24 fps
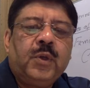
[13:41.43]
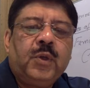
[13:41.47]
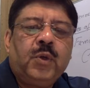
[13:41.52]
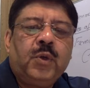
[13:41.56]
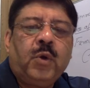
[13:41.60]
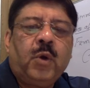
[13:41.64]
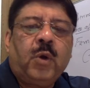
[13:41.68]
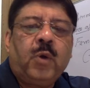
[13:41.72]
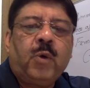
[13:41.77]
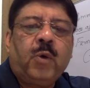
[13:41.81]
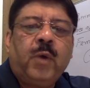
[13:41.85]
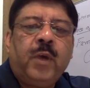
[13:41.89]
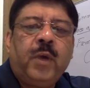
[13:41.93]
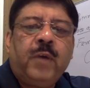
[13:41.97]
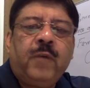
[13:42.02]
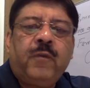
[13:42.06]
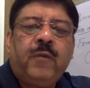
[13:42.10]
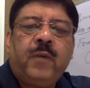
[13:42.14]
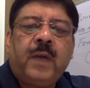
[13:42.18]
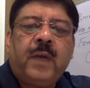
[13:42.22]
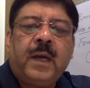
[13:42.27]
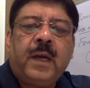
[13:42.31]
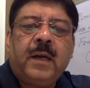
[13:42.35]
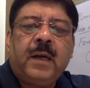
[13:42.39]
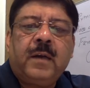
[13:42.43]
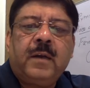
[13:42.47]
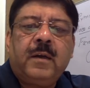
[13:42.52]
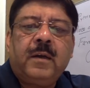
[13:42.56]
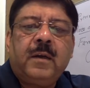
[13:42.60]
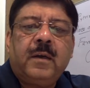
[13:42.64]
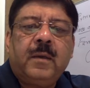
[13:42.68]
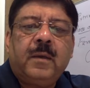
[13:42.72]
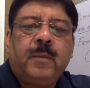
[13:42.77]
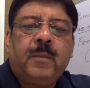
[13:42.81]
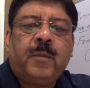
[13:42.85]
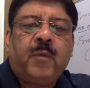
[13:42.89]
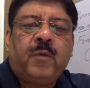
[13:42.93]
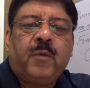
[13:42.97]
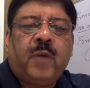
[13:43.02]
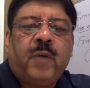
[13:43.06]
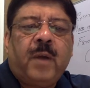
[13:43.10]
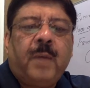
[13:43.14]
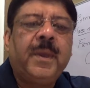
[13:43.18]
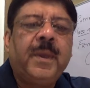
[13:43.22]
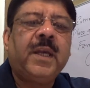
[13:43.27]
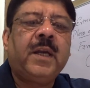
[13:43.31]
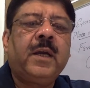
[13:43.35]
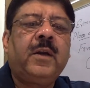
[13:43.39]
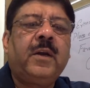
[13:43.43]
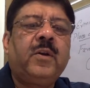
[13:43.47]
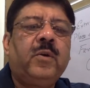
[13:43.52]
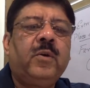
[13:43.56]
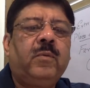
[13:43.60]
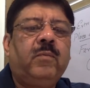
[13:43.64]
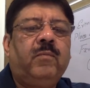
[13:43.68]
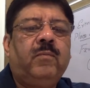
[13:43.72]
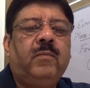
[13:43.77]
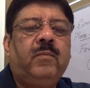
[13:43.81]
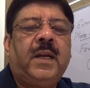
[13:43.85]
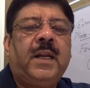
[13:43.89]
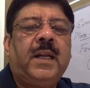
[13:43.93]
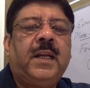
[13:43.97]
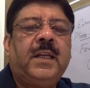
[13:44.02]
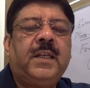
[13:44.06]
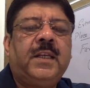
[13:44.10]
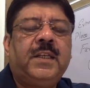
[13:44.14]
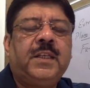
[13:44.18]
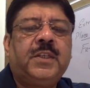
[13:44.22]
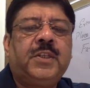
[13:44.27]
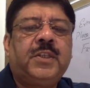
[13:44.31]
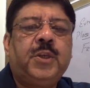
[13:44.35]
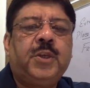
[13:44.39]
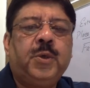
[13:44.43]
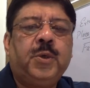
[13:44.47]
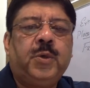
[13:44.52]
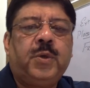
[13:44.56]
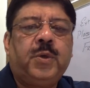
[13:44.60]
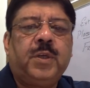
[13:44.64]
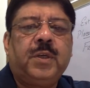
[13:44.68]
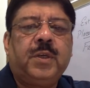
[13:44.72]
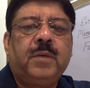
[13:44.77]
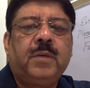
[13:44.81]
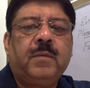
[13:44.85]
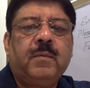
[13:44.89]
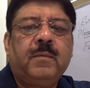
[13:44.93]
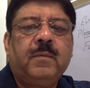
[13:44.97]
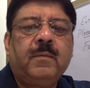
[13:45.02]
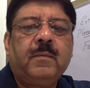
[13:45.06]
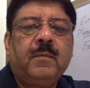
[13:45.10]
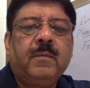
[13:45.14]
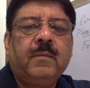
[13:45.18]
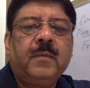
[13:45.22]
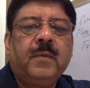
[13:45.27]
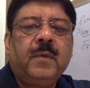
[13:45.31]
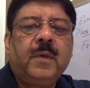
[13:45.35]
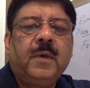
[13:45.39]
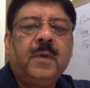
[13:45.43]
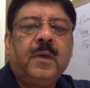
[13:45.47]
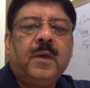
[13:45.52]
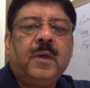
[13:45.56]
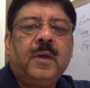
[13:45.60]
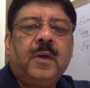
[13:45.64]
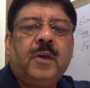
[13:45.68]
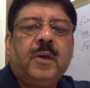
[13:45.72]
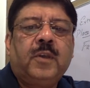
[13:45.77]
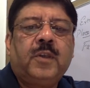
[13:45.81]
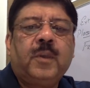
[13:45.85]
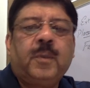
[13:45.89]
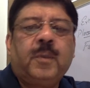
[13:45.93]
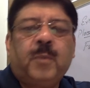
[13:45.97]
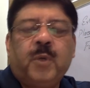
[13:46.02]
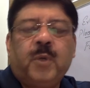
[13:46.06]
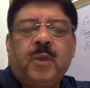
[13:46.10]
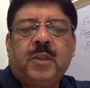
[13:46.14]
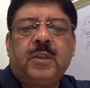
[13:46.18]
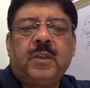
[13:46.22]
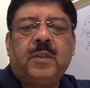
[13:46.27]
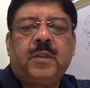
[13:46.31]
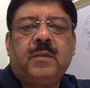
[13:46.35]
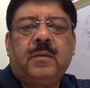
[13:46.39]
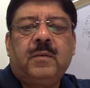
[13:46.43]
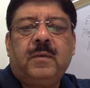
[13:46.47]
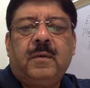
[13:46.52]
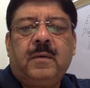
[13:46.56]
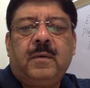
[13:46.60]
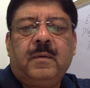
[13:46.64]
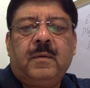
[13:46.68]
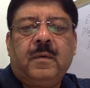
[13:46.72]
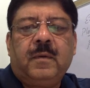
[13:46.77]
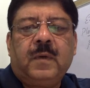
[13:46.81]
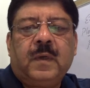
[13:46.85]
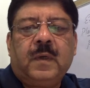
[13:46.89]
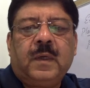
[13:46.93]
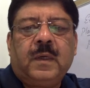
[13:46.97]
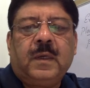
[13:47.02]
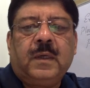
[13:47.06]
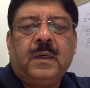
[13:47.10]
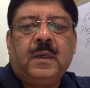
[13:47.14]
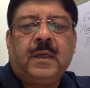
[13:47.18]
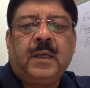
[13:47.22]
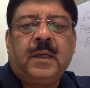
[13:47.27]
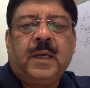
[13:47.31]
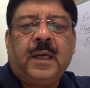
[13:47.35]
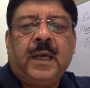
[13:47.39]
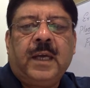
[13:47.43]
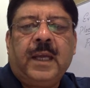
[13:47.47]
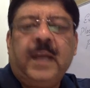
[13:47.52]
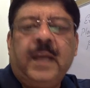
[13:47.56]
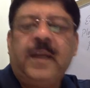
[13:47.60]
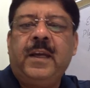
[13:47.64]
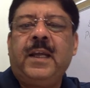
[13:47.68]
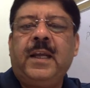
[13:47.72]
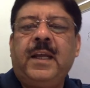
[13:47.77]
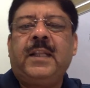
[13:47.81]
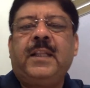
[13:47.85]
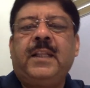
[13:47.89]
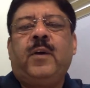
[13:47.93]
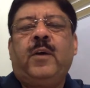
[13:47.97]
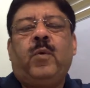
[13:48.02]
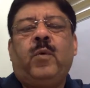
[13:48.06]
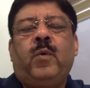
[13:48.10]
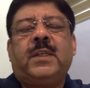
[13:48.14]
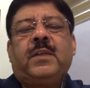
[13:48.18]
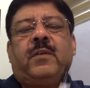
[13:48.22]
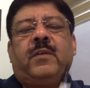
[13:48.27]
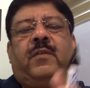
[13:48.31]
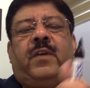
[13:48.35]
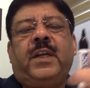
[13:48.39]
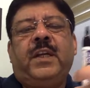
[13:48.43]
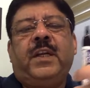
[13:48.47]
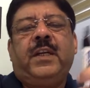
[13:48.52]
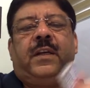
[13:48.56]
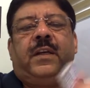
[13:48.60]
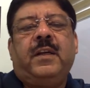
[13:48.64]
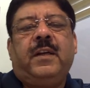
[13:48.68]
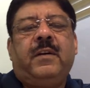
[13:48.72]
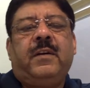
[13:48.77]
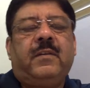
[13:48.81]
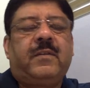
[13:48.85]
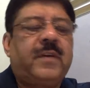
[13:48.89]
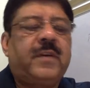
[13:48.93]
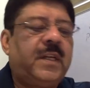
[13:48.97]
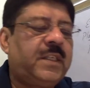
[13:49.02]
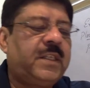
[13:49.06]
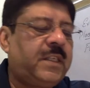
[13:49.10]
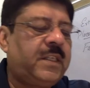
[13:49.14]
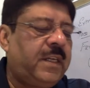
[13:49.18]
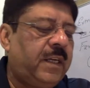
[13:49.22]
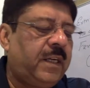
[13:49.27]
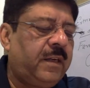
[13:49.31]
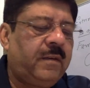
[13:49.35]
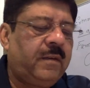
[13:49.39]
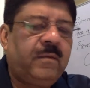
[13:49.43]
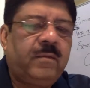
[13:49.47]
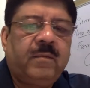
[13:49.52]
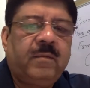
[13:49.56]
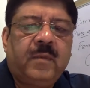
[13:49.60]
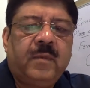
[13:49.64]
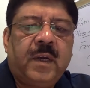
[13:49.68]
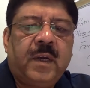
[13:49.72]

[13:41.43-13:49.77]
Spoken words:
You are going for performing a religious duty. Suppose in India there was a very interesting